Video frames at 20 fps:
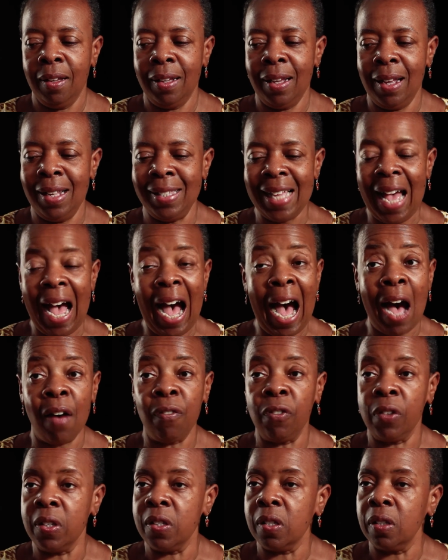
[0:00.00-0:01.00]
is
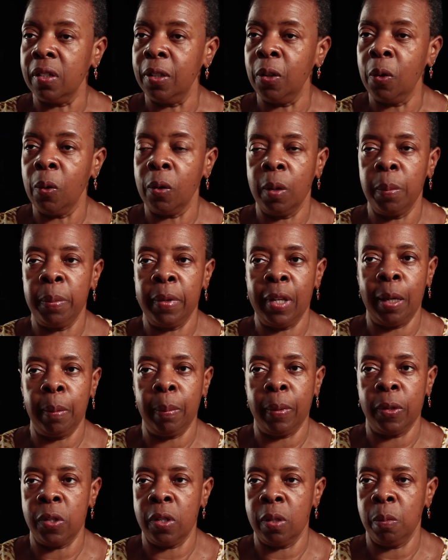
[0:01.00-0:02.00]
obviously going to be
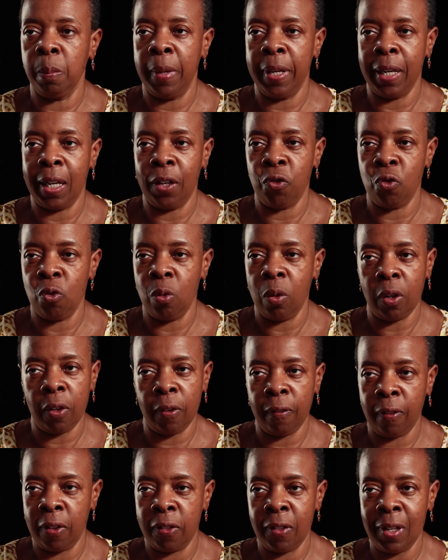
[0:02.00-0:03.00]
able to make it through all
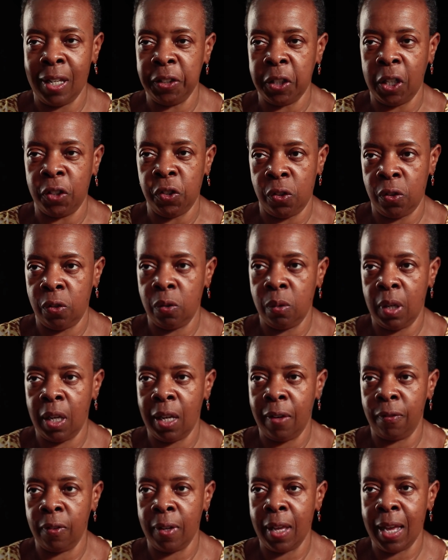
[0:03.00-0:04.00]
of the things that you
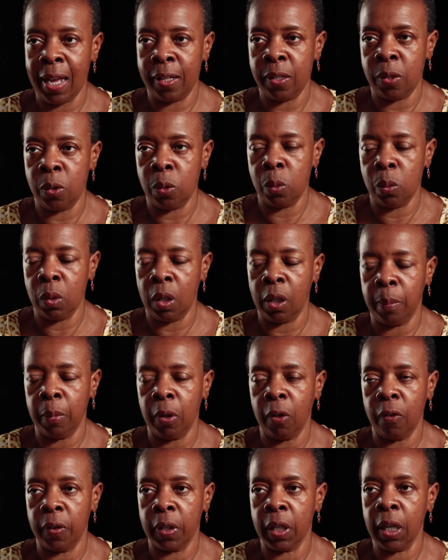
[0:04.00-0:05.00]
have had to
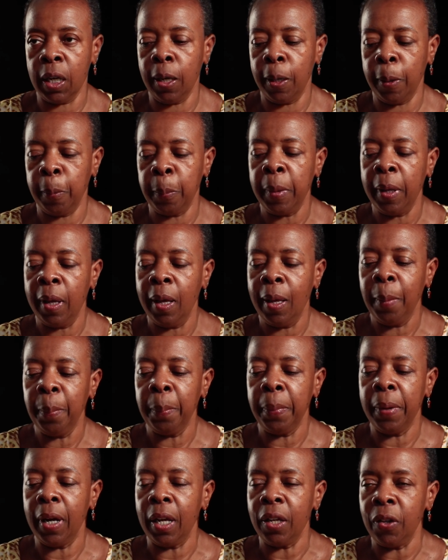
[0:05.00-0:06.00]
overcome,
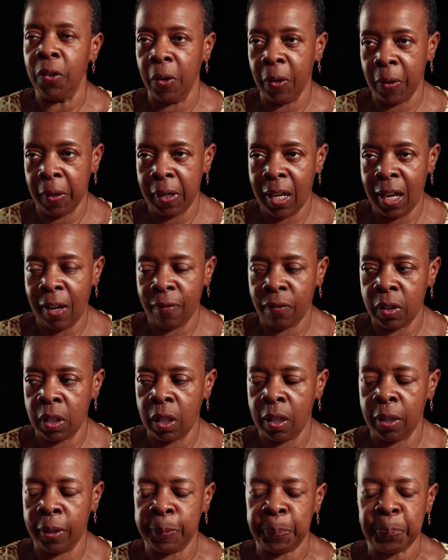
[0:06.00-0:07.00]
but you're going to have to
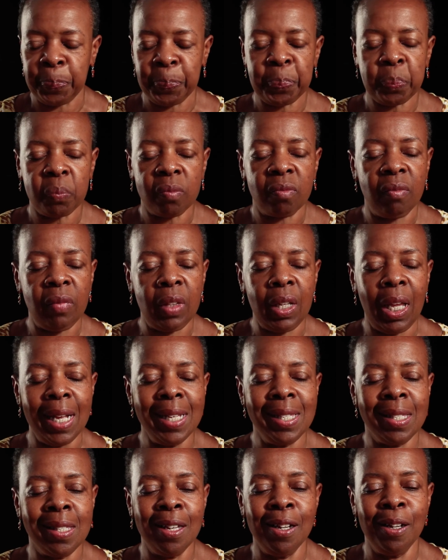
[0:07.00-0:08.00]
go.
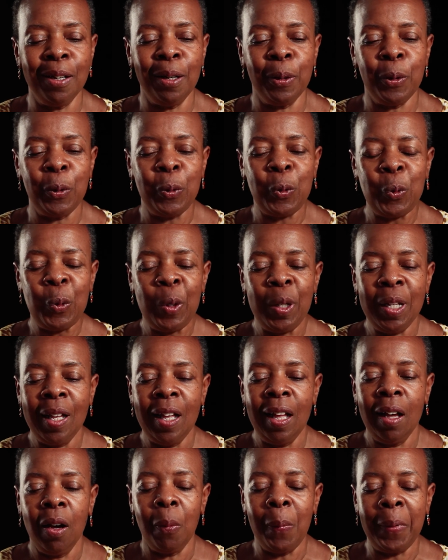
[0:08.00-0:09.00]
So
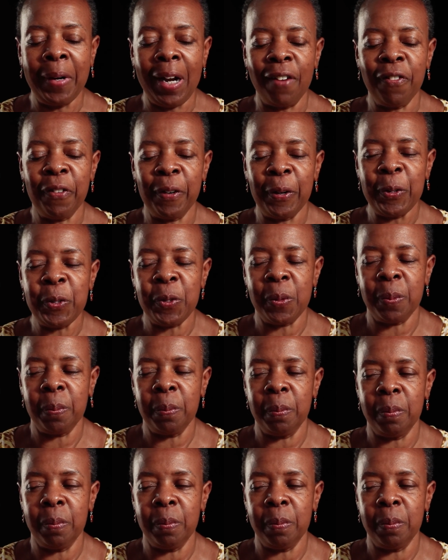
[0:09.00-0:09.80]
when I first